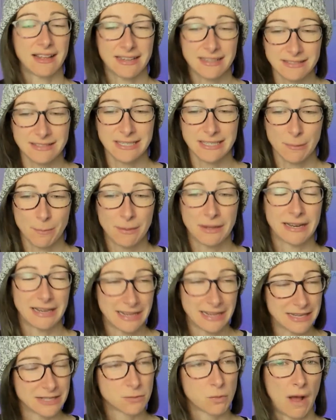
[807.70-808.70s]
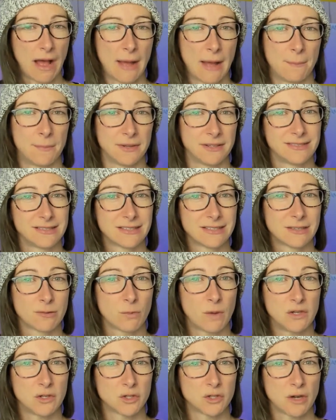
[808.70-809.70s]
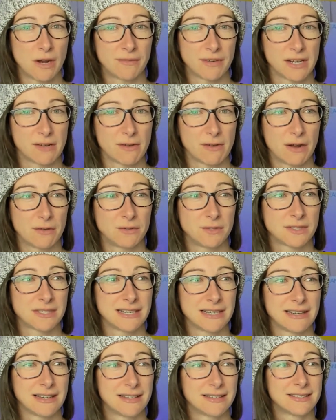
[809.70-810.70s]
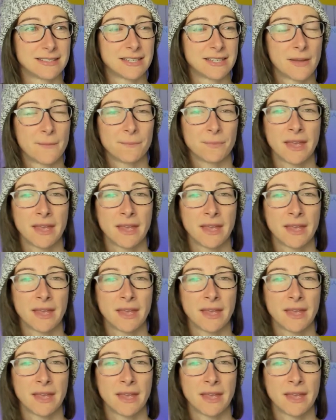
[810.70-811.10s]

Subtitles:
typically is what happens when you're traveling around New Zealand.